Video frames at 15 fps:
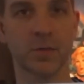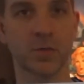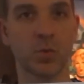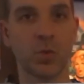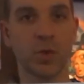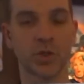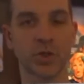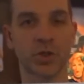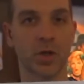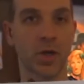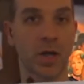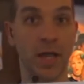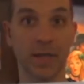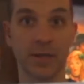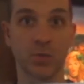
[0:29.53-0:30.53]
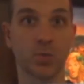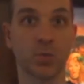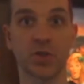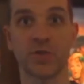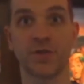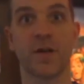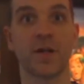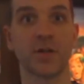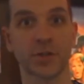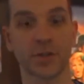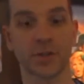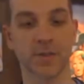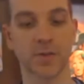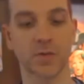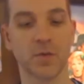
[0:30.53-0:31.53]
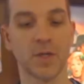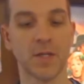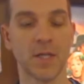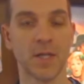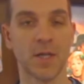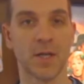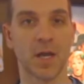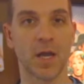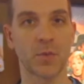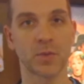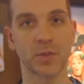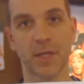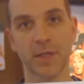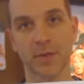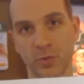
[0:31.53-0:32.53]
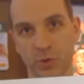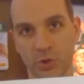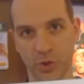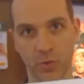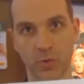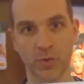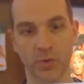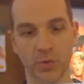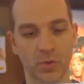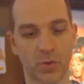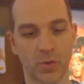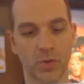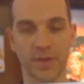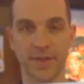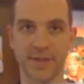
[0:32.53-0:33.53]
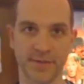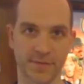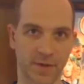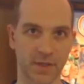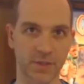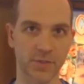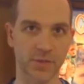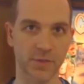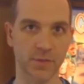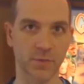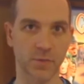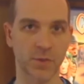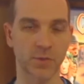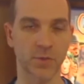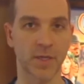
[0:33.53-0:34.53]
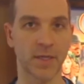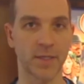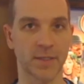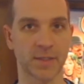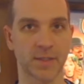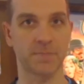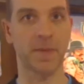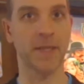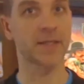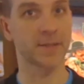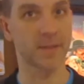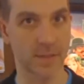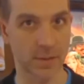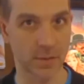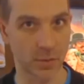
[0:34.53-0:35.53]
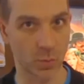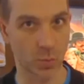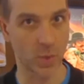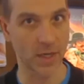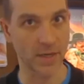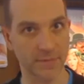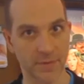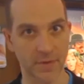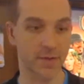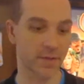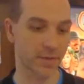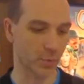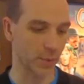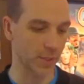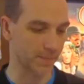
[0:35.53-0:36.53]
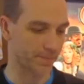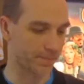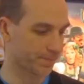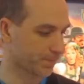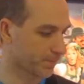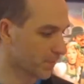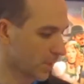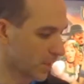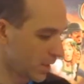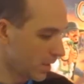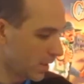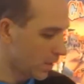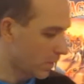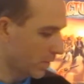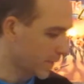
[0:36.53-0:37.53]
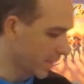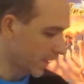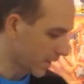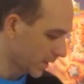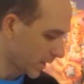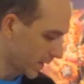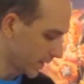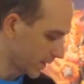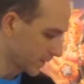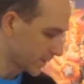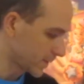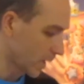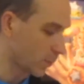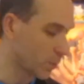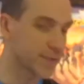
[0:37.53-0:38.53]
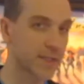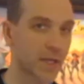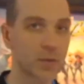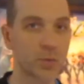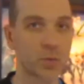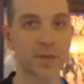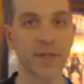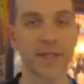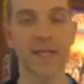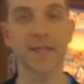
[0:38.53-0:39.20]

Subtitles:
which has which function. So I would like to show you all these functions, what you can expect in Wave 3. Okay, and I will start with the